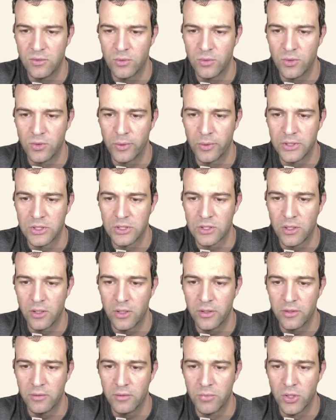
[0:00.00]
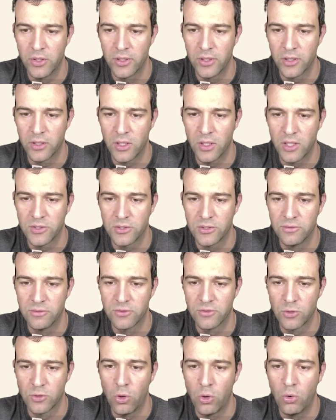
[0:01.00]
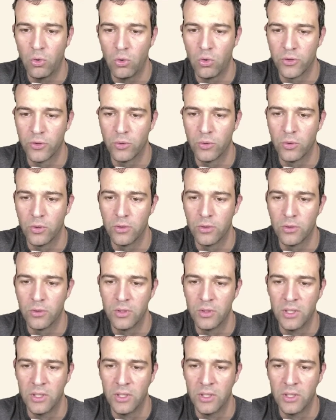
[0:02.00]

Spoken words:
when we started burning lots of coal and oil.